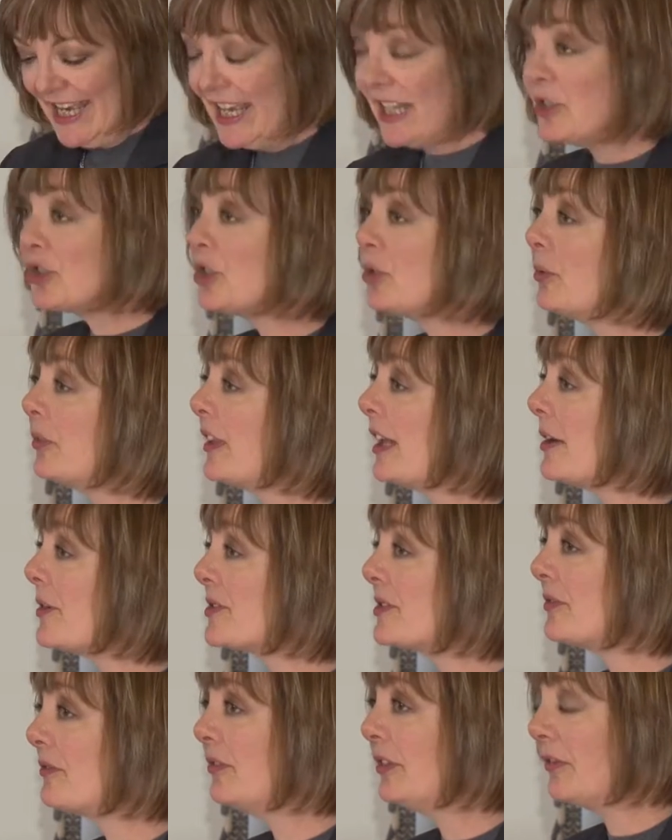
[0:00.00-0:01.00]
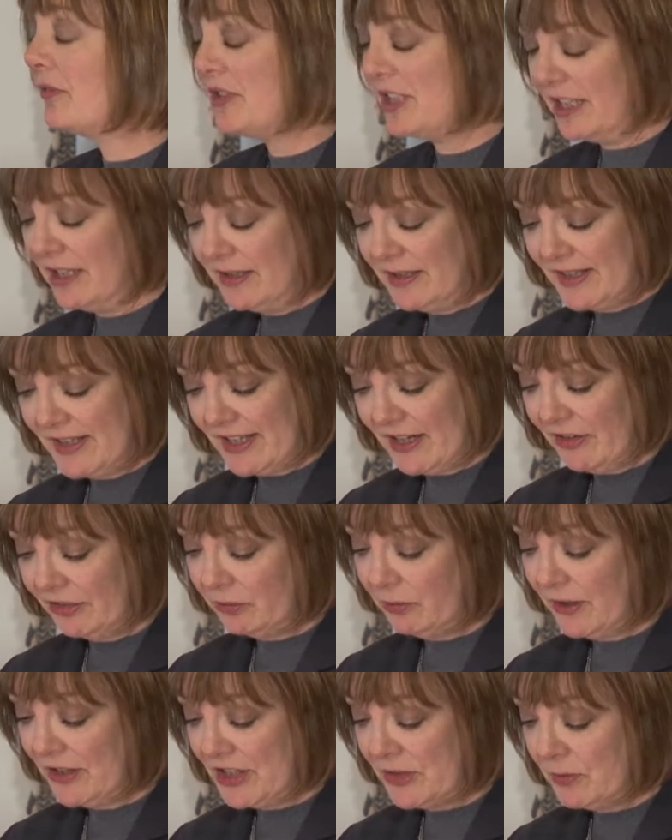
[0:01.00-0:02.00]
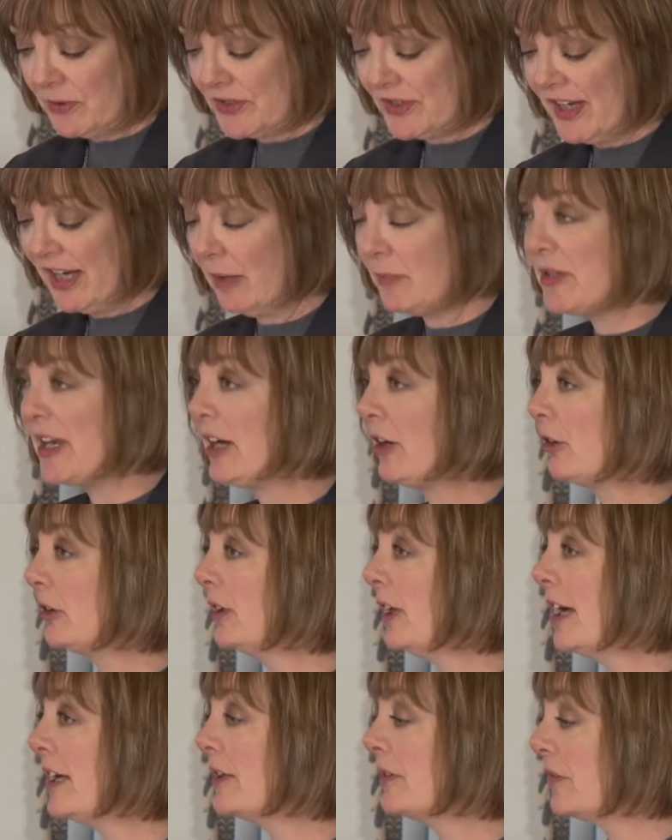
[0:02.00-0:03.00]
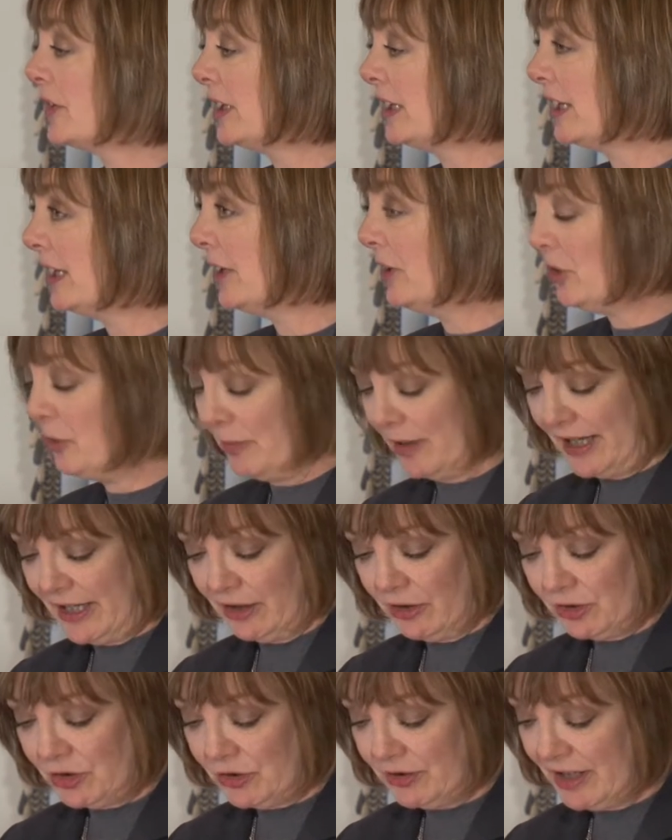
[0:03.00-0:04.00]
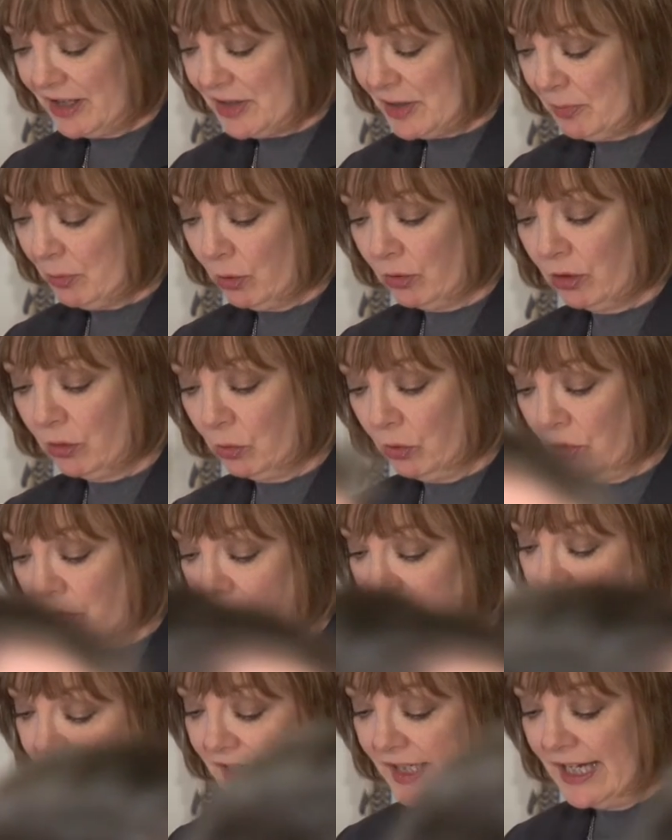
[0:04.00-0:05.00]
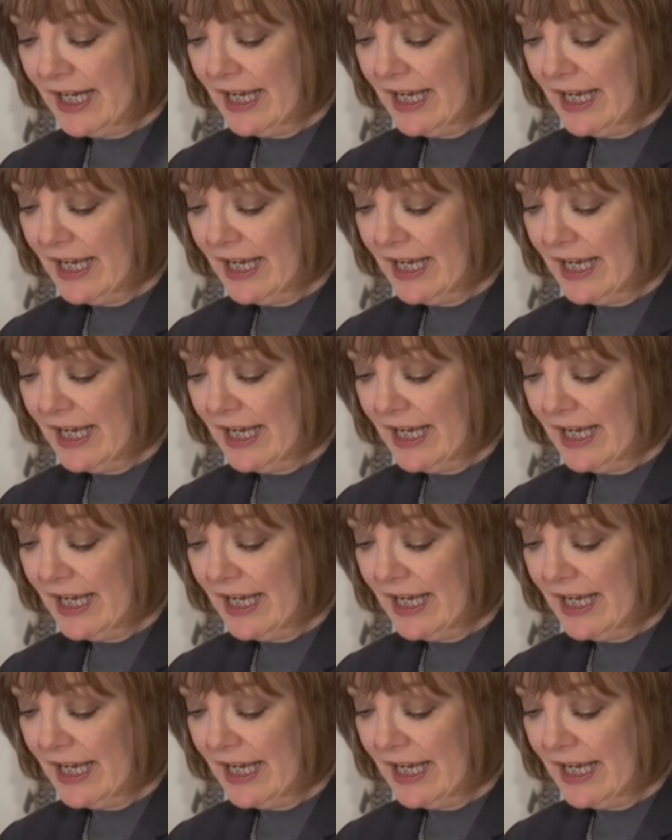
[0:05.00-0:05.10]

In 2015, Southwest was named Airline of the Year by Air Transport World,